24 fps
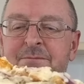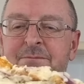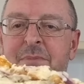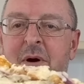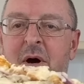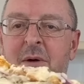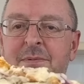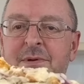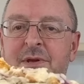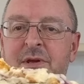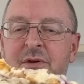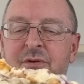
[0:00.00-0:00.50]

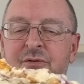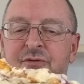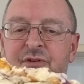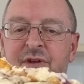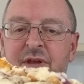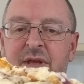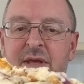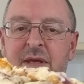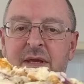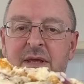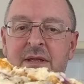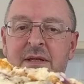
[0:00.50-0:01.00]
barbecue
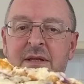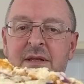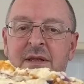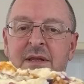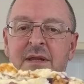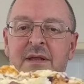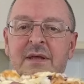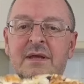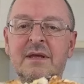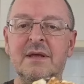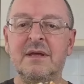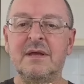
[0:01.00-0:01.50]
chicken
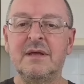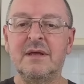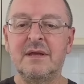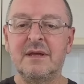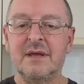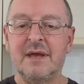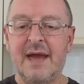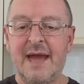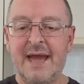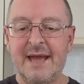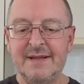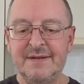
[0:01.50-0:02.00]

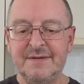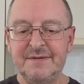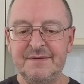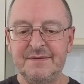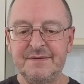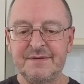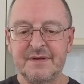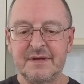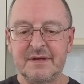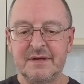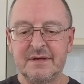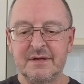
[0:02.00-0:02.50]

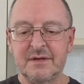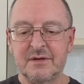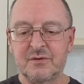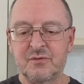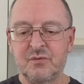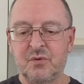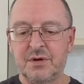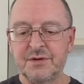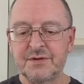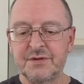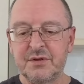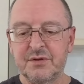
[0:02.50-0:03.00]
and
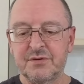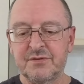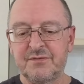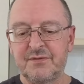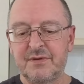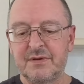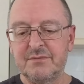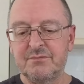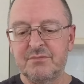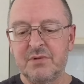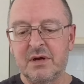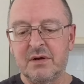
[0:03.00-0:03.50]
quite a lot of
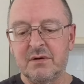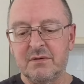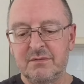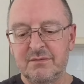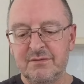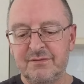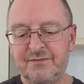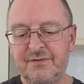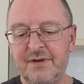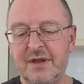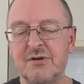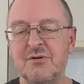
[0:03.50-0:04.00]
it, well, a
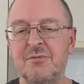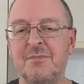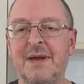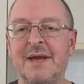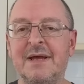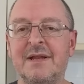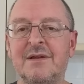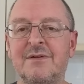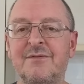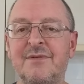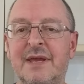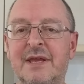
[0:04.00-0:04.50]
fair
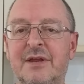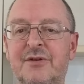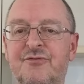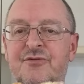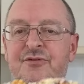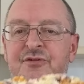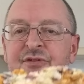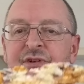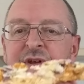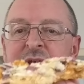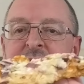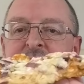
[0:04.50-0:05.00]
amount of
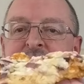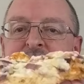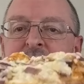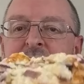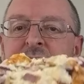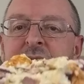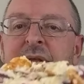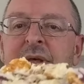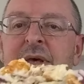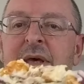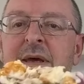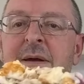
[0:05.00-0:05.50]
extra cheese
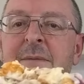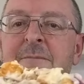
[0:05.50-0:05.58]
on there.